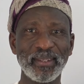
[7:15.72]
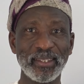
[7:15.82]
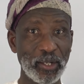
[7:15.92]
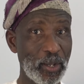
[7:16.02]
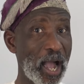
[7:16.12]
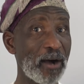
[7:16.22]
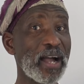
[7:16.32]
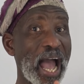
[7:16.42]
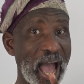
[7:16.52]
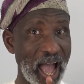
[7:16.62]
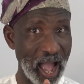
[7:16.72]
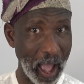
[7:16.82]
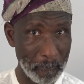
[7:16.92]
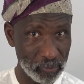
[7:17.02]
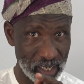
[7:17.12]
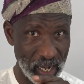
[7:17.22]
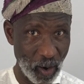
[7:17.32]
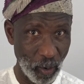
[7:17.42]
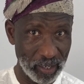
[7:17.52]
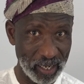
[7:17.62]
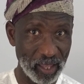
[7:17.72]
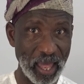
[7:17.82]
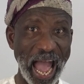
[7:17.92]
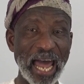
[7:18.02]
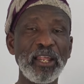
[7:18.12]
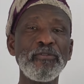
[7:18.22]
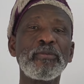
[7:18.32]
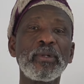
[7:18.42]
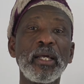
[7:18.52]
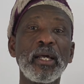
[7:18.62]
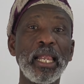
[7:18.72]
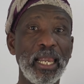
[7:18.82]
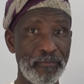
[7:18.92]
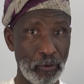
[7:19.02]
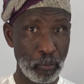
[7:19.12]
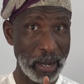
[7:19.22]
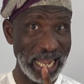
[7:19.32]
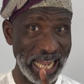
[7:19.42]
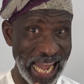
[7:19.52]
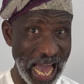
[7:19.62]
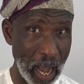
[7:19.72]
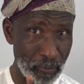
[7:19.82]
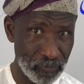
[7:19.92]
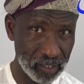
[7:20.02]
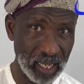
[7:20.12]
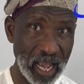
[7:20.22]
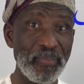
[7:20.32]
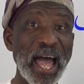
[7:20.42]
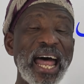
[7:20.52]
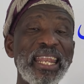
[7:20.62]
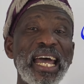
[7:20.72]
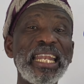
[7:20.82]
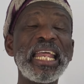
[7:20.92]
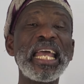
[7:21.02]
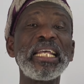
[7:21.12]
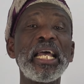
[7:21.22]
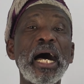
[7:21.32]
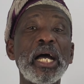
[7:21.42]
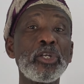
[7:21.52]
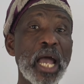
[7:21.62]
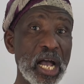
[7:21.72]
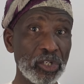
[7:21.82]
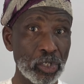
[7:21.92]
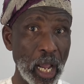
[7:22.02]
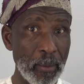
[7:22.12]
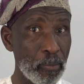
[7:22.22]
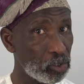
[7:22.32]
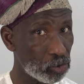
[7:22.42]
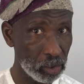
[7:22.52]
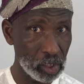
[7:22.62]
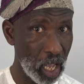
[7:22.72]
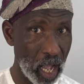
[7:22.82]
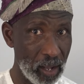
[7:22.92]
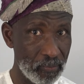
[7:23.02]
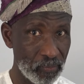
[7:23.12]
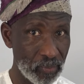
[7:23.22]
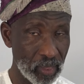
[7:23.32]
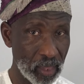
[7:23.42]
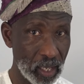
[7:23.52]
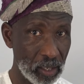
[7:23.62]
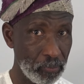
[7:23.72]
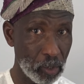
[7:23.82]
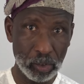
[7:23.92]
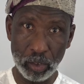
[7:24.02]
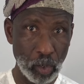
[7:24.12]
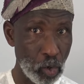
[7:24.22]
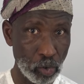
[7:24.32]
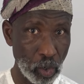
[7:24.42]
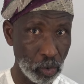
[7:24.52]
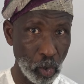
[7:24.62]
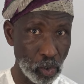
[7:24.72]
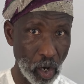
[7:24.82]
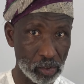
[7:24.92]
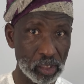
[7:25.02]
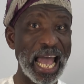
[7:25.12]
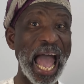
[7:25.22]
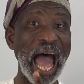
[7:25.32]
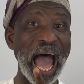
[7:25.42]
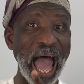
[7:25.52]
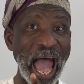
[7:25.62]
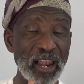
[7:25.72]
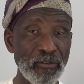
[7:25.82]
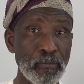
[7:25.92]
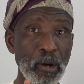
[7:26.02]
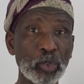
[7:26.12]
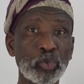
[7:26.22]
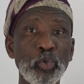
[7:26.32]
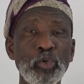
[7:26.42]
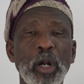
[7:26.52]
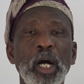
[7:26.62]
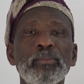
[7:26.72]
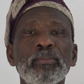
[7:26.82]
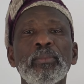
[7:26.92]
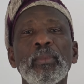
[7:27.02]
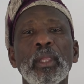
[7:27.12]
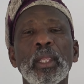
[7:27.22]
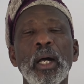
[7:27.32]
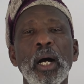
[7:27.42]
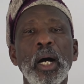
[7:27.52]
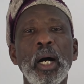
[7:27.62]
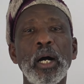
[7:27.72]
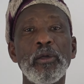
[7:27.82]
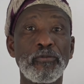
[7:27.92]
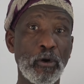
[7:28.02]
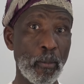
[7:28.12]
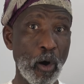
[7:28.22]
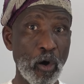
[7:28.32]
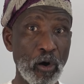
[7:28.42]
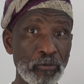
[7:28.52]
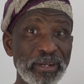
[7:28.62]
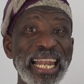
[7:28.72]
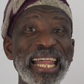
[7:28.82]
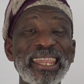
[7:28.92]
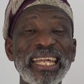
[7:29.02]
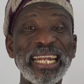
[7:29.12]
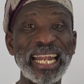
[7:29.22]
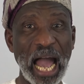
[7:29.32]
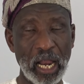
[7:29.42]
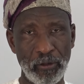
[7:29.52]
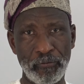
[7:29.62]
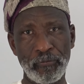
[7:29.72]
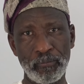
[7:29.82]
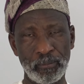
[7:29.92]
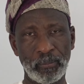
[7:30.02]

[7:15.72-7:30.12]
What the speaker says: So you have hamza underneath the alif, followed by lam fatha, and then a ya shape, but it's not a ya, because no dot. Alif maqsura. A form of lengthening alif.